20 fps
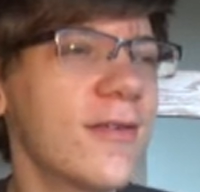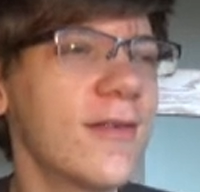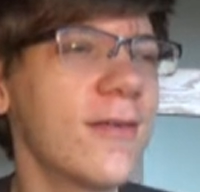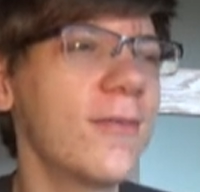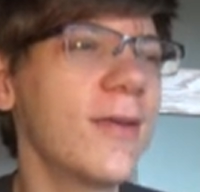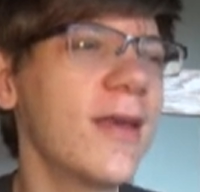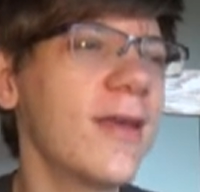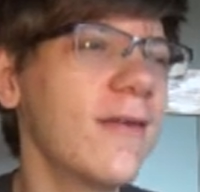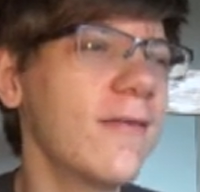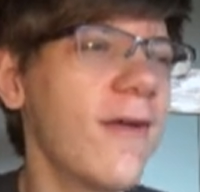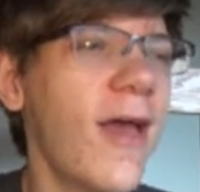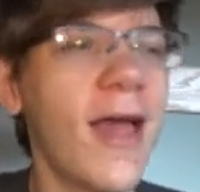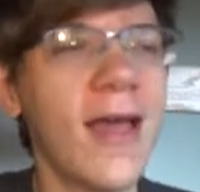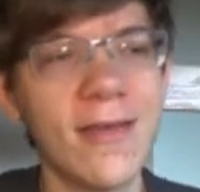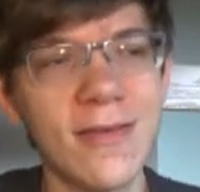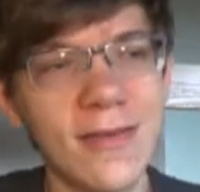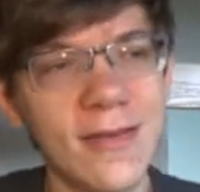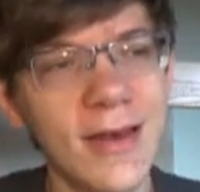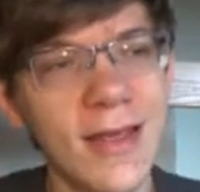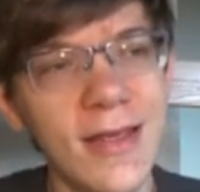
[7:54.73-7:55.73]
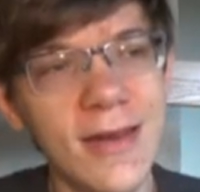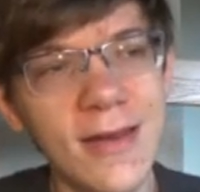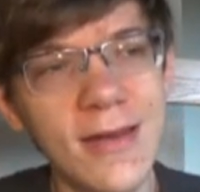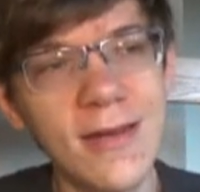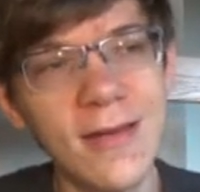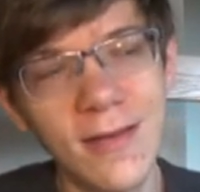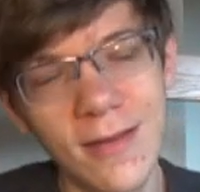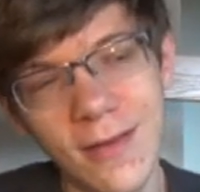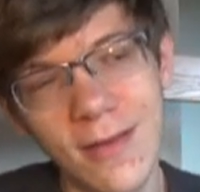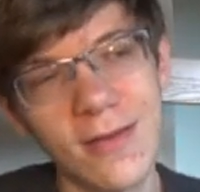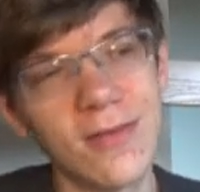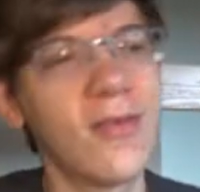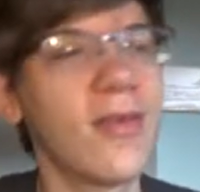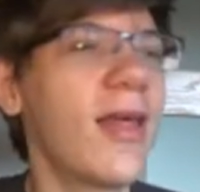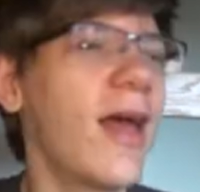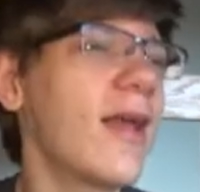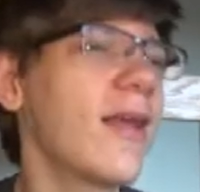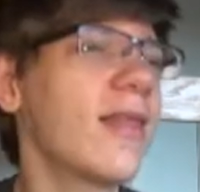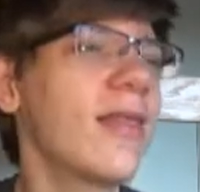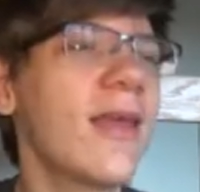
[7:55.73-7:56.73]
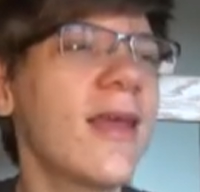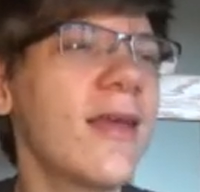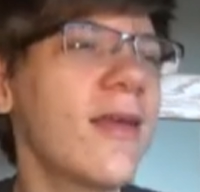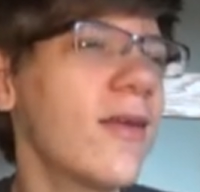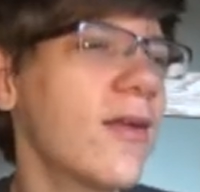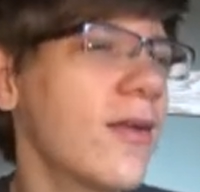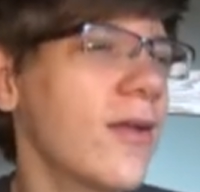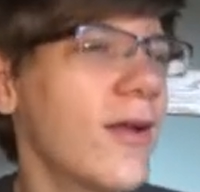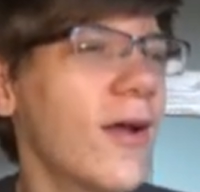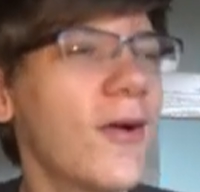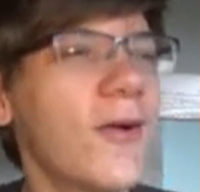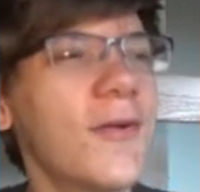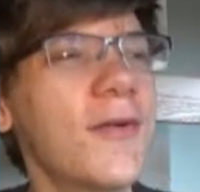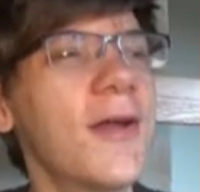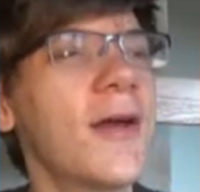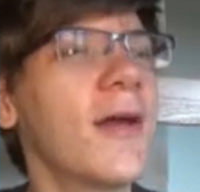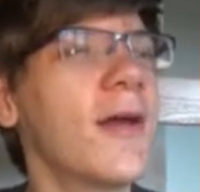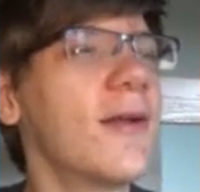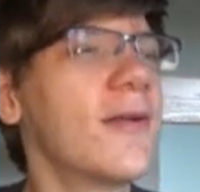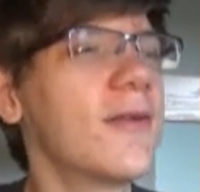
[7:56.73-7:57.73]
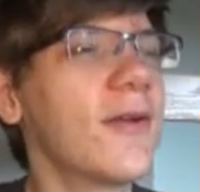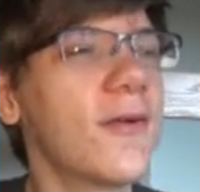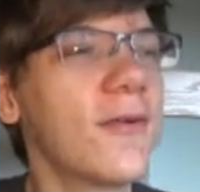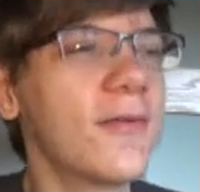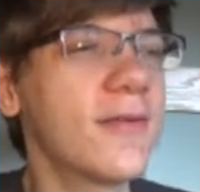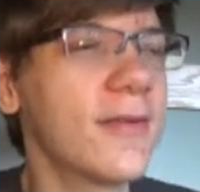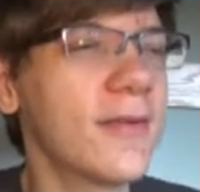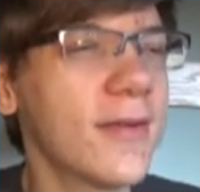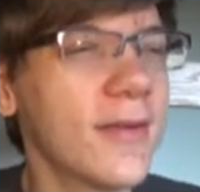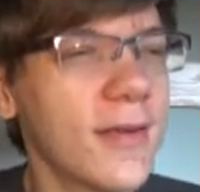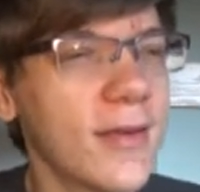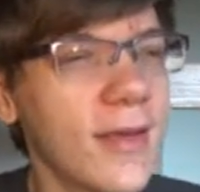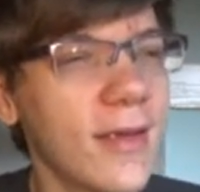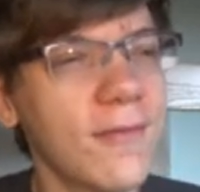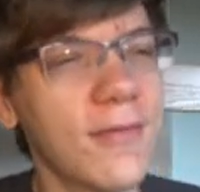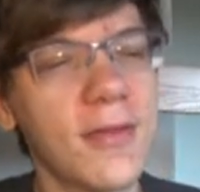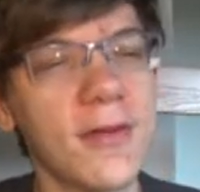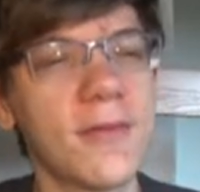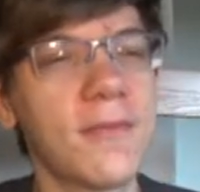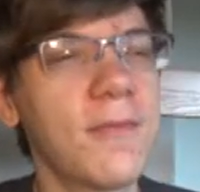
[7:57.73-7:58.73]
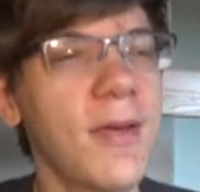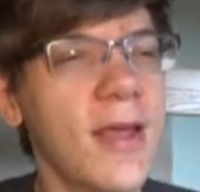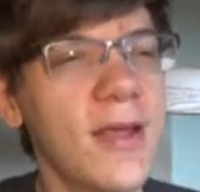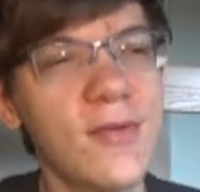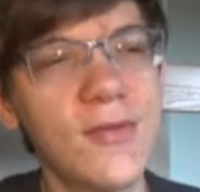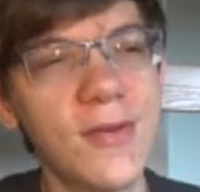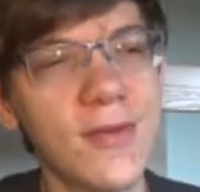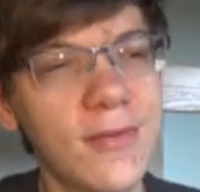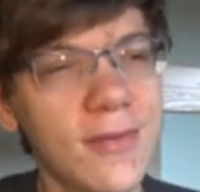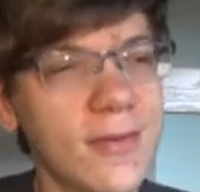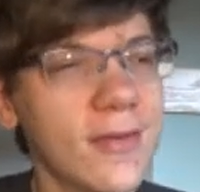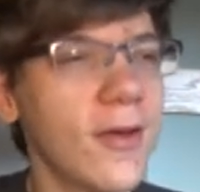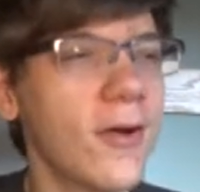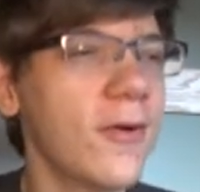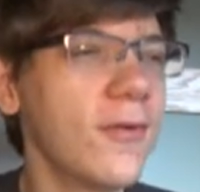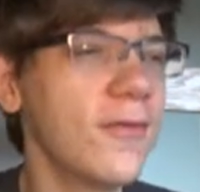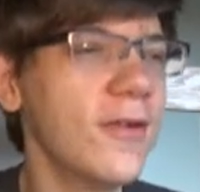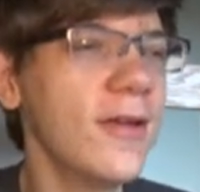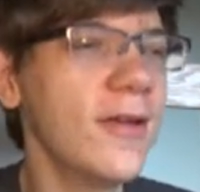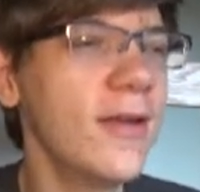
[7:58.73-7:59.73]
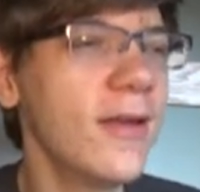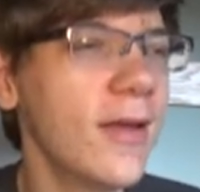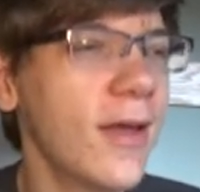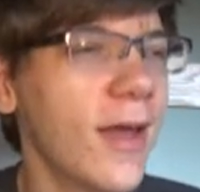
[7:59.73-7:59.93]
to be vaccinated so that they, don't give their patients COVID